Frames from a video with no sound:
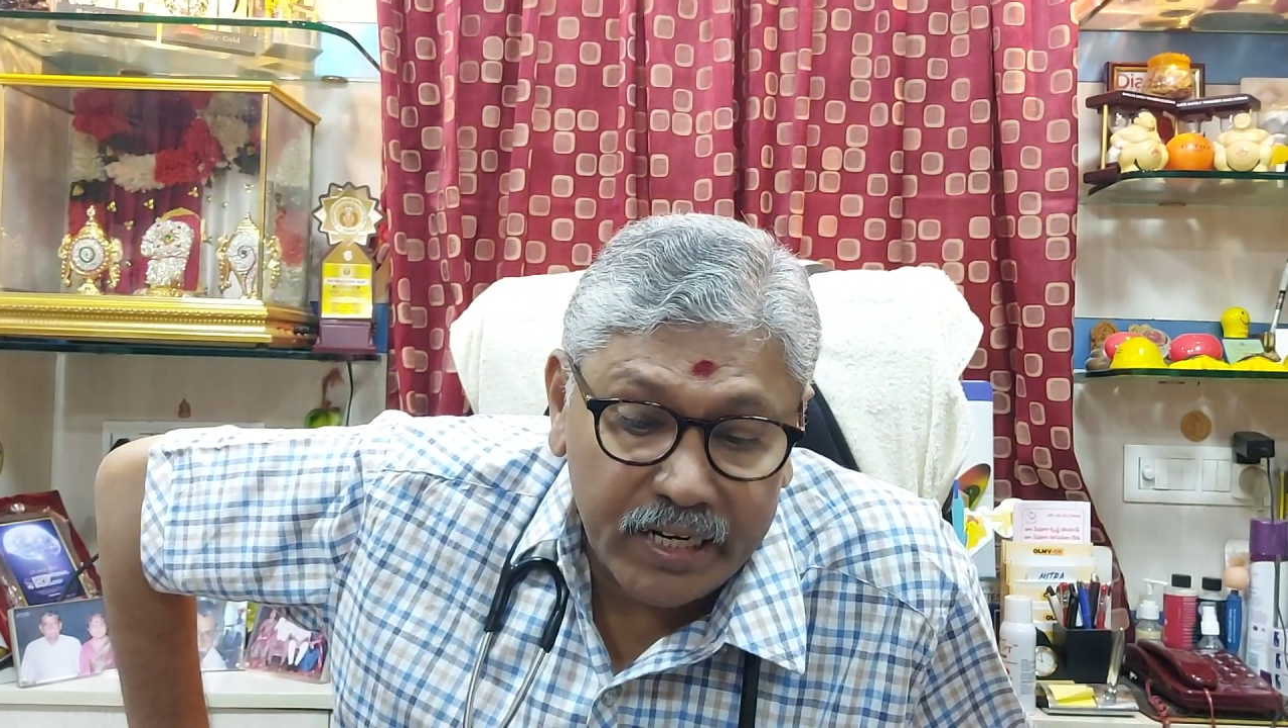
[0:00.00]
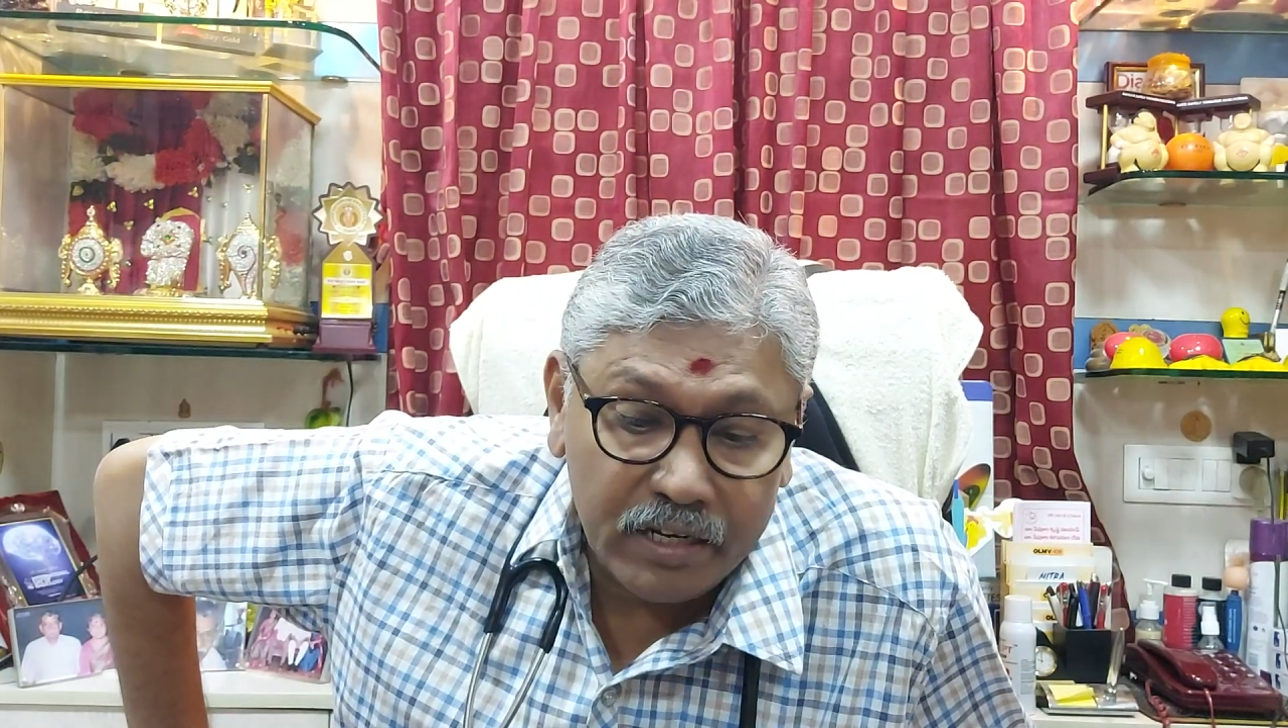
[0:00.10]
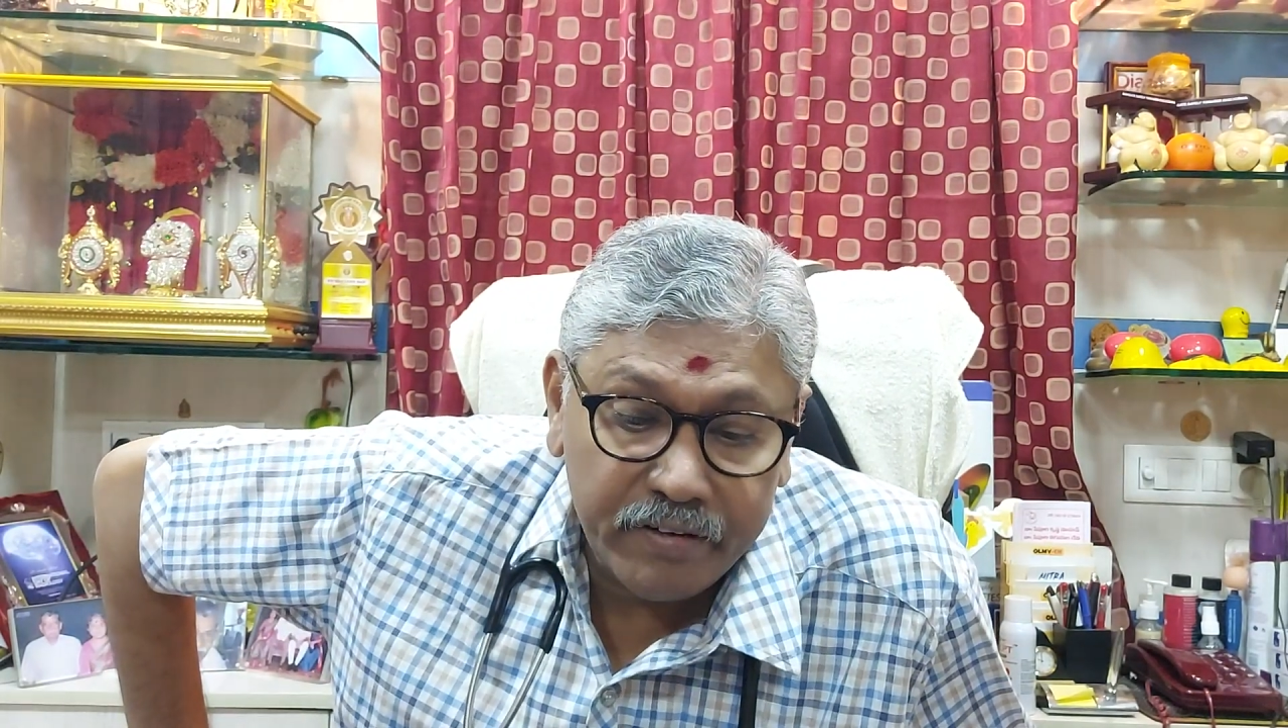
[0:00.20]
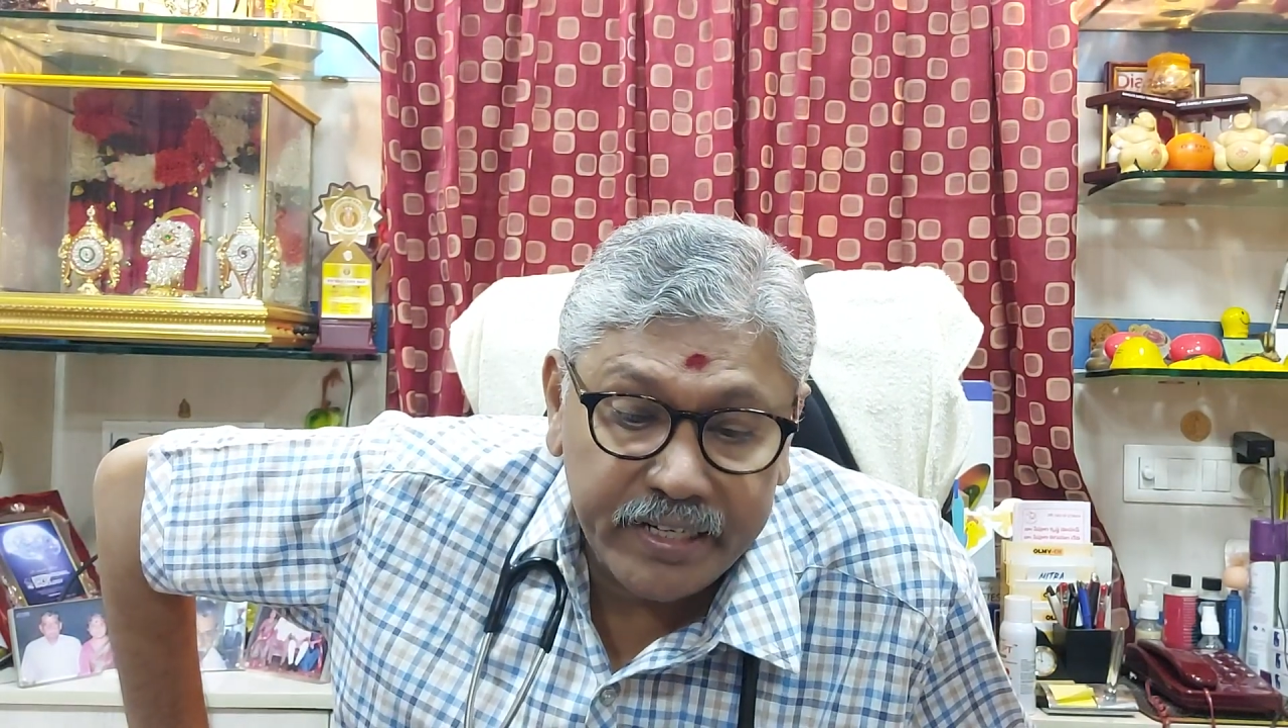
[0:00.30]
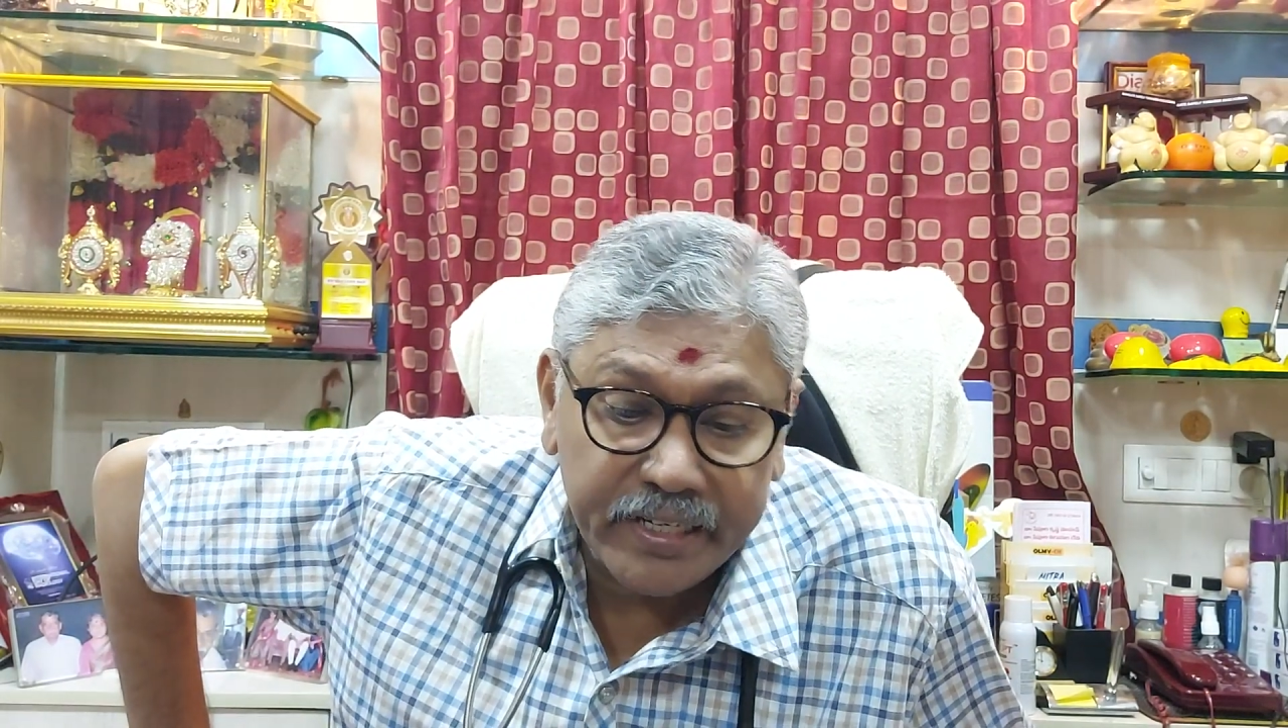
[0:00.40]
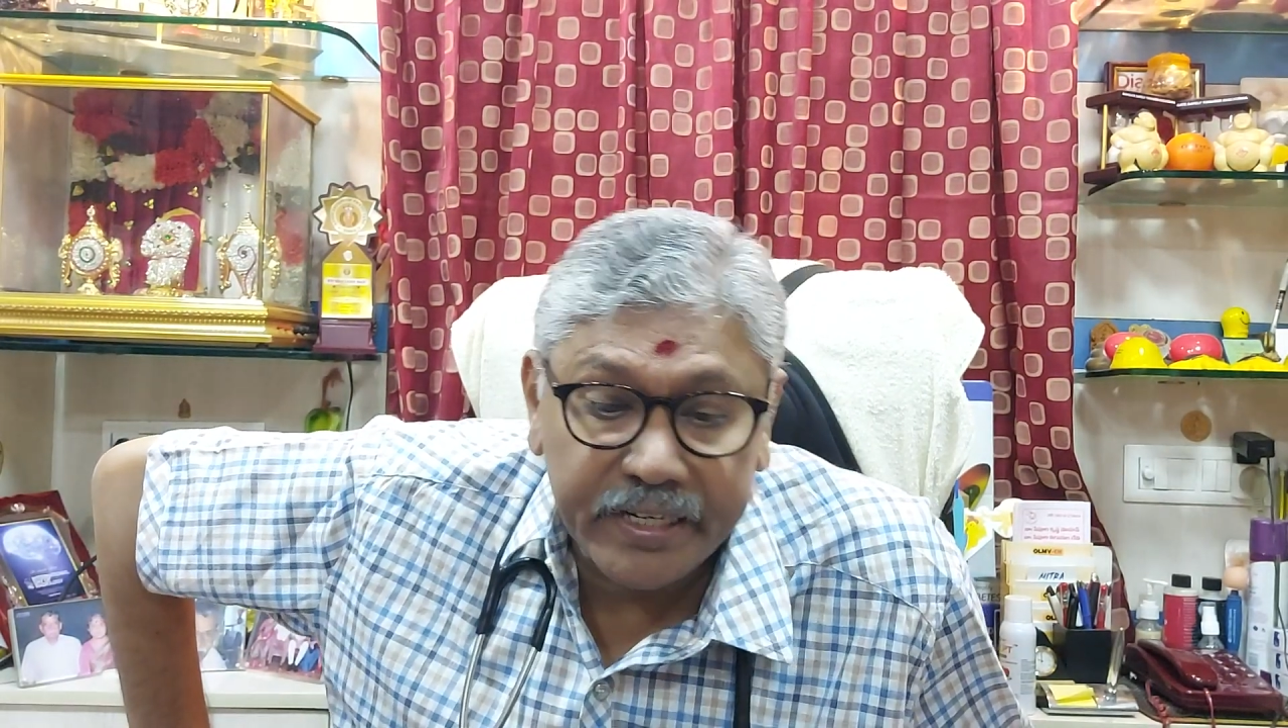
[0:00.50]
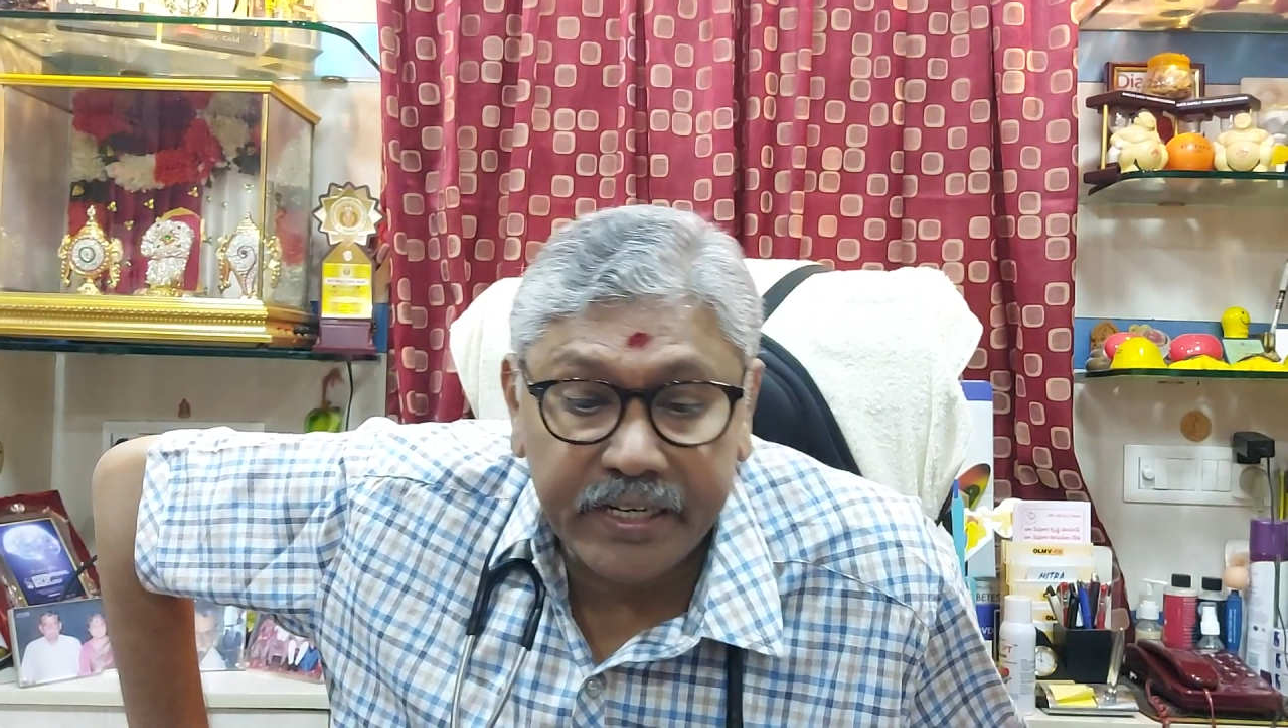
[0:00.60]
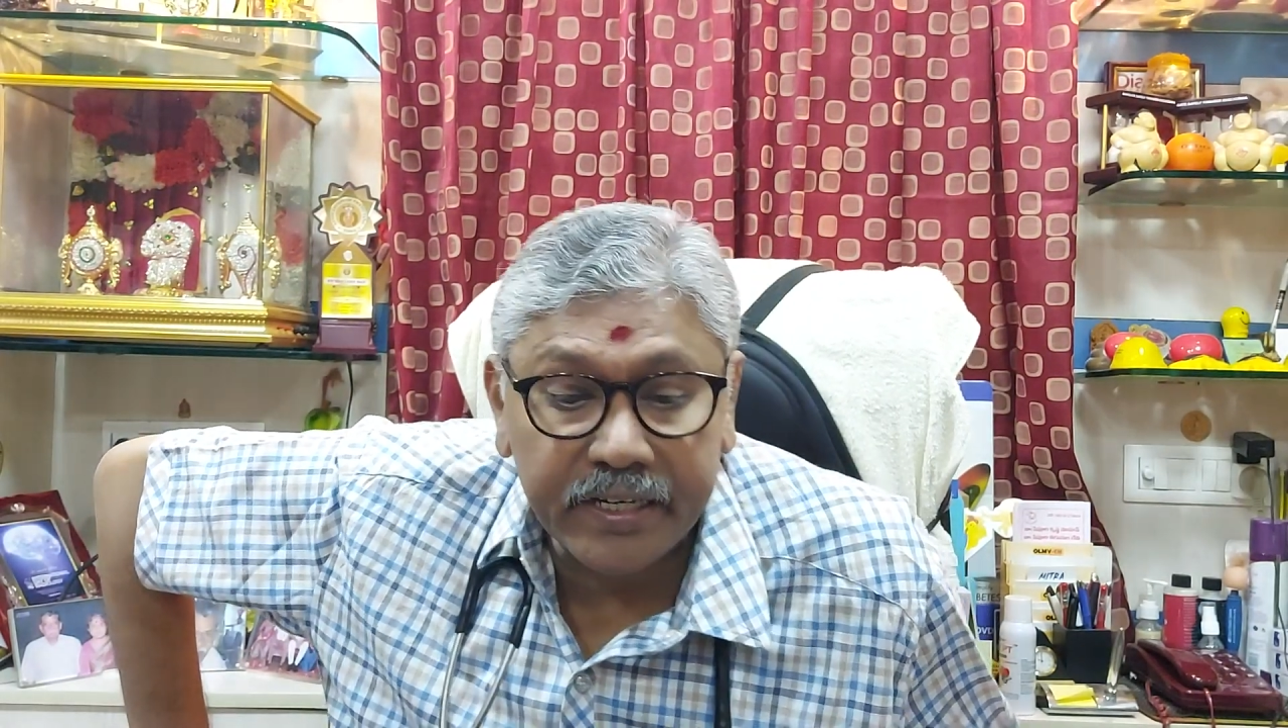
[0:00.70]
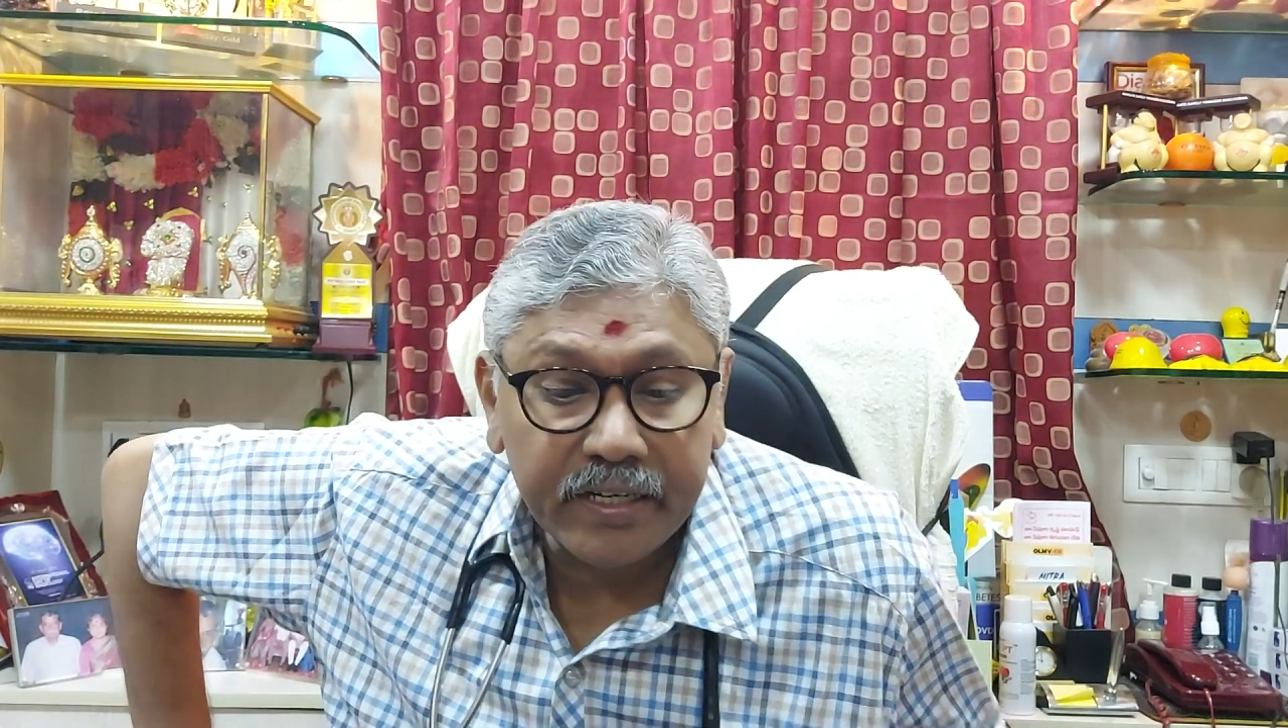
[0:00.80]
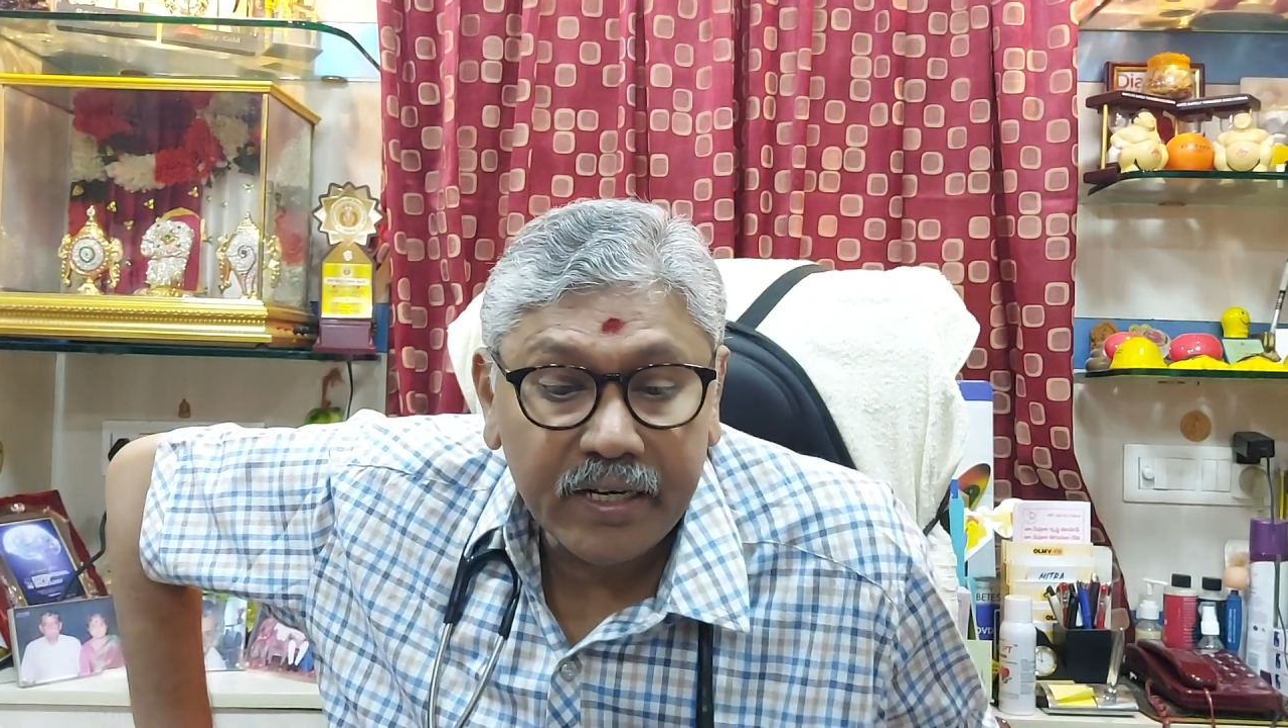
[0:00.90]

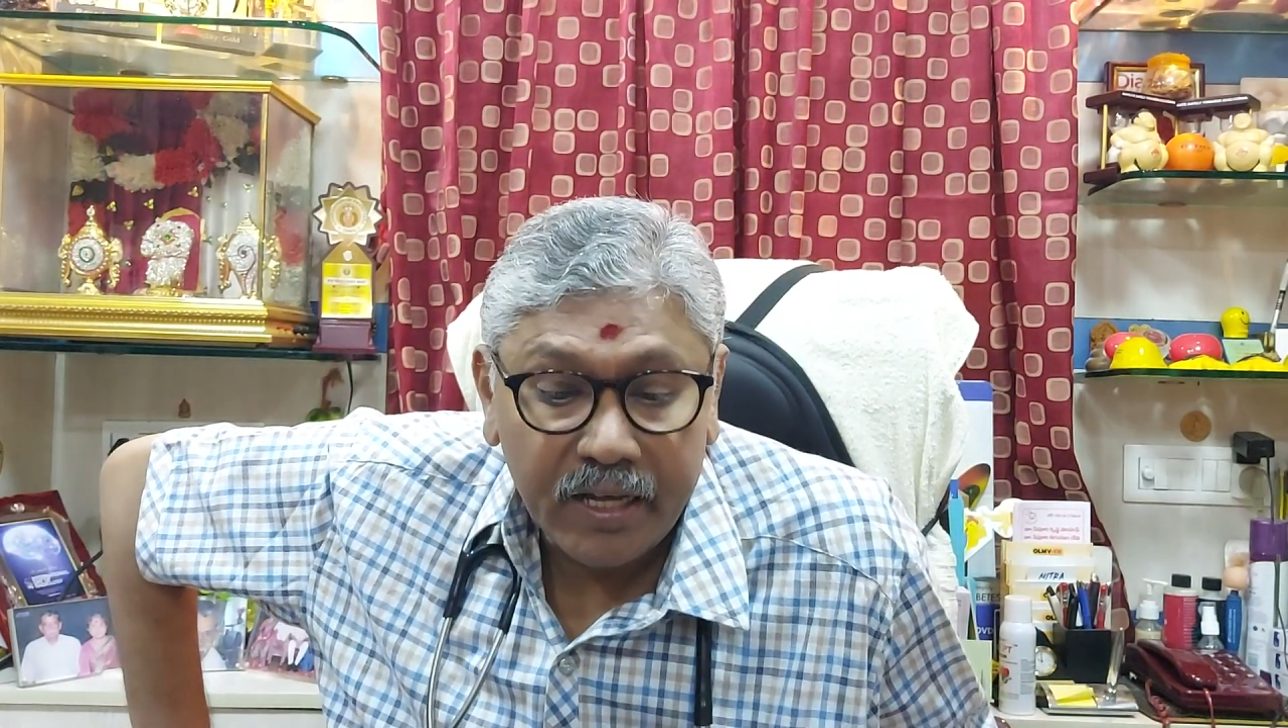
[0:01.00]
elevated,